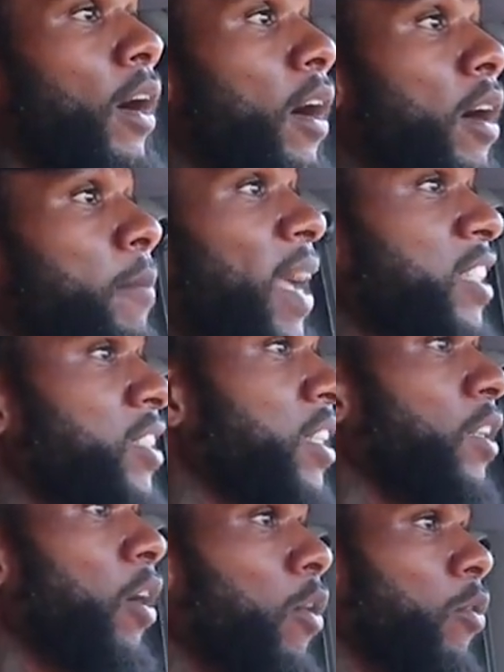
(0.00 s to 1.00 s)

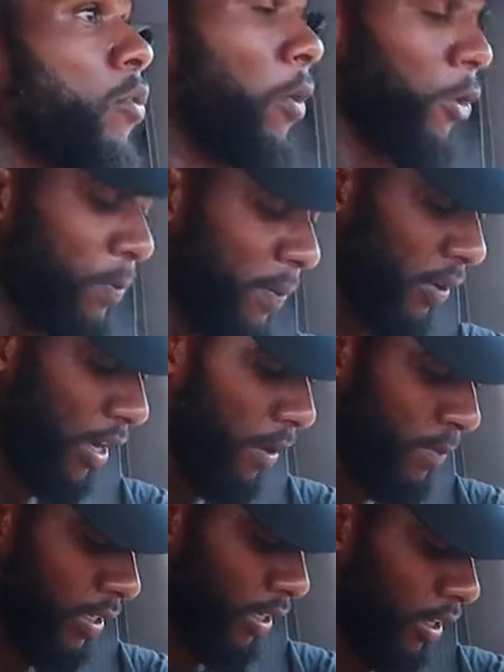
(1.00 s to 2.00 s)
Actually, no. Most people
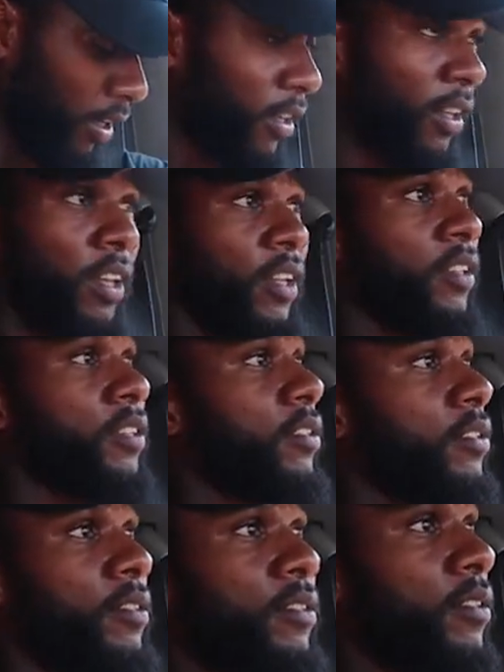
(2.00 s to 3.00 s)
come and look and
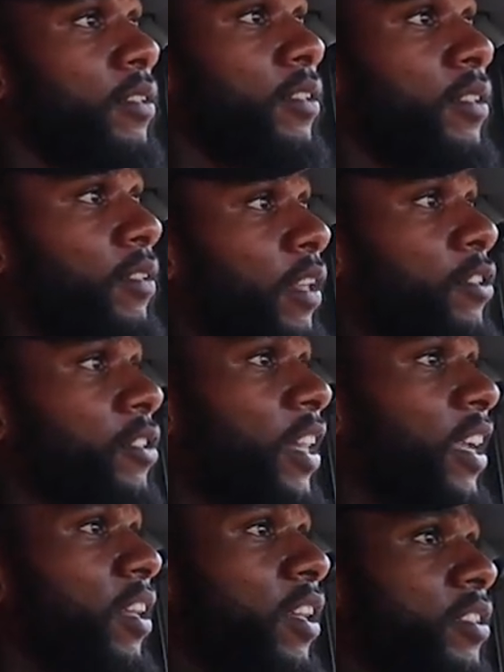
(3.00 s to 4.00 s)
they're just
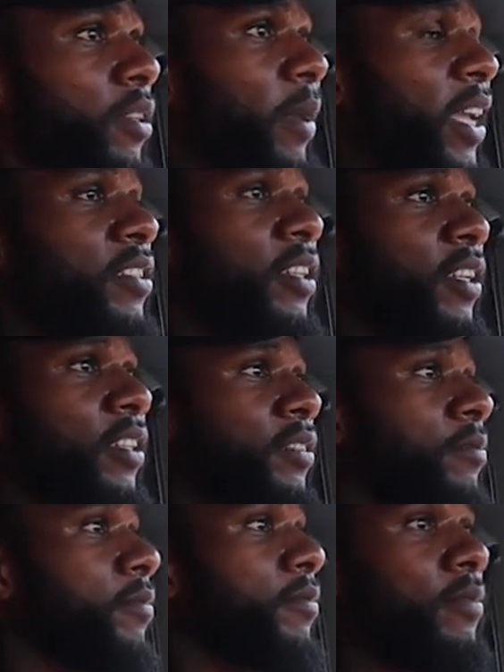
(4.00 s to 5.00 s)
like, it looks amazing,
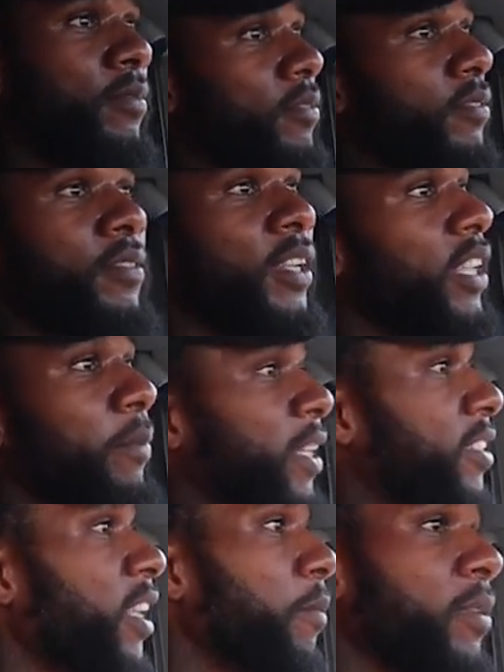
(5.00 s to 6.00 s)
and they give
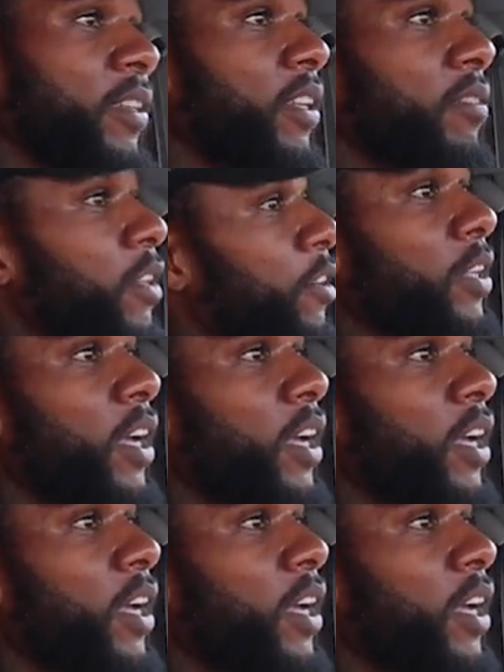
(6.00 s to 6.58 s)
me a tip and then they're